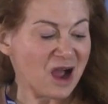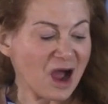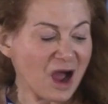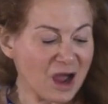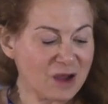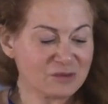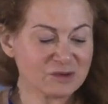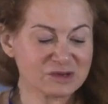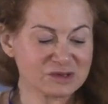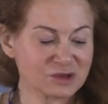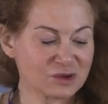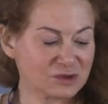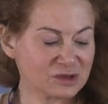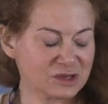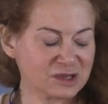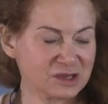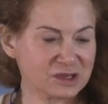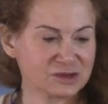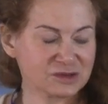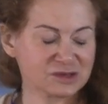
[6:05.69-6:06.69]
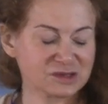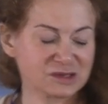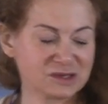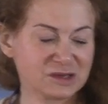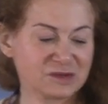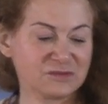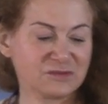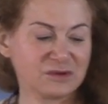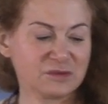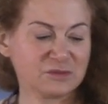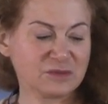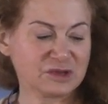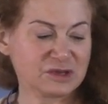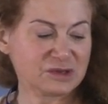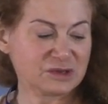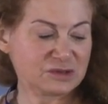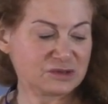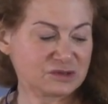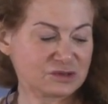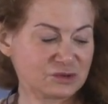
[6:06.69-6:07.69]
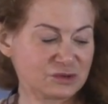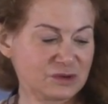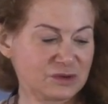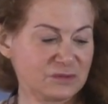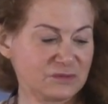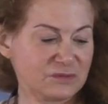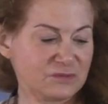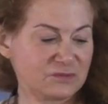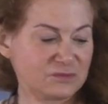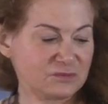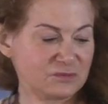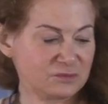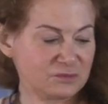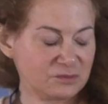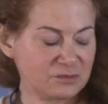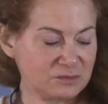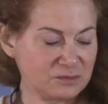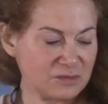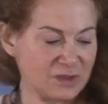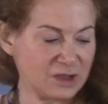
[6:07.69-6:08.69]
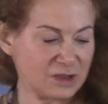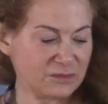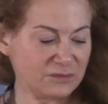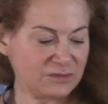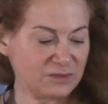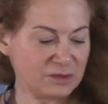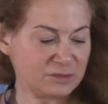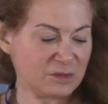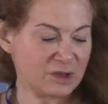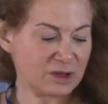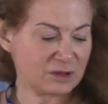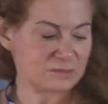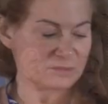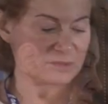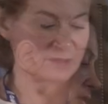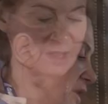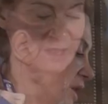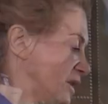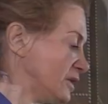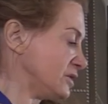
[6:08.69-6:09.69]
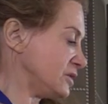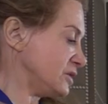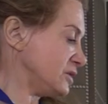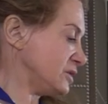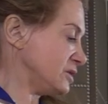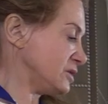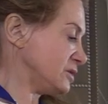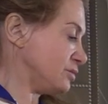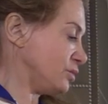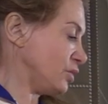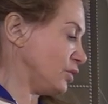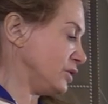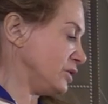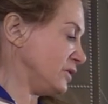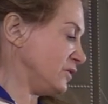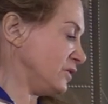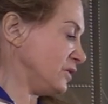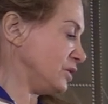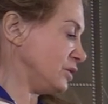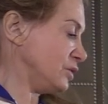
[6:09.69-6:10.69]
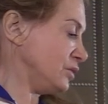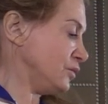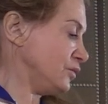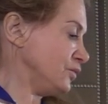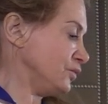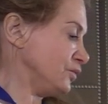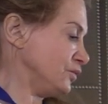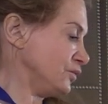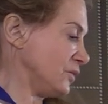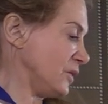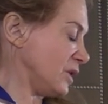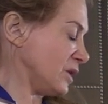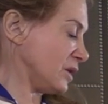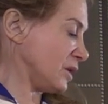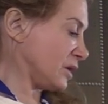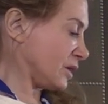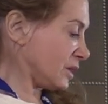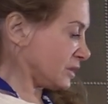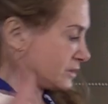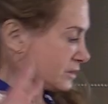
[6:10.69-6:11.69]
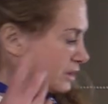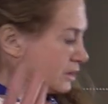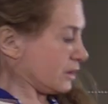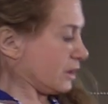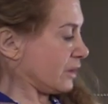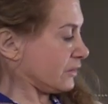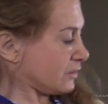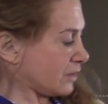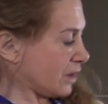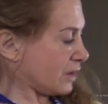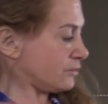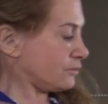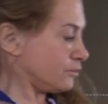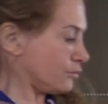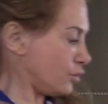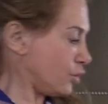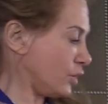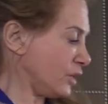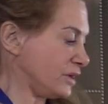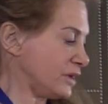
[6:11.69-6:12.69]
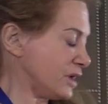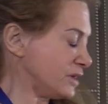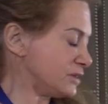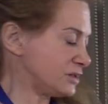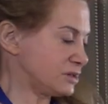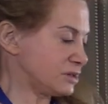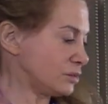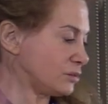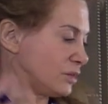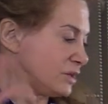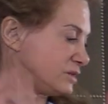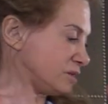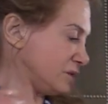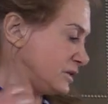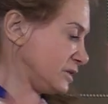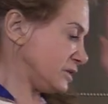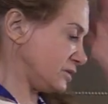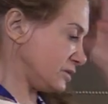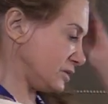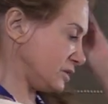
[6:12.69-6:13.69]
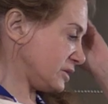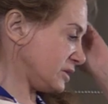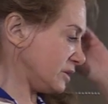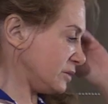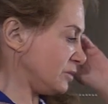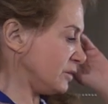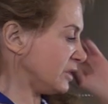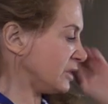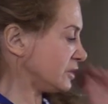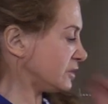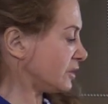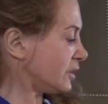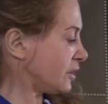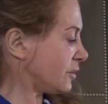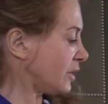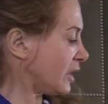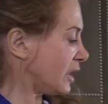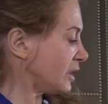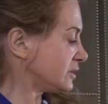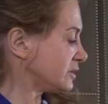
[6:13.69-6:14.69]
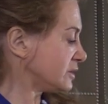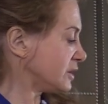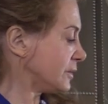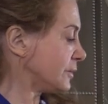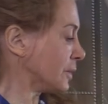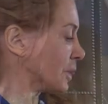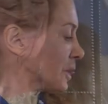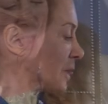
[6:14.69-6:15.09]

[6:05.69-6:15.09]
I was only interested from the sort of male-female relations point of view, because at that point I still wasn't interested in military policy.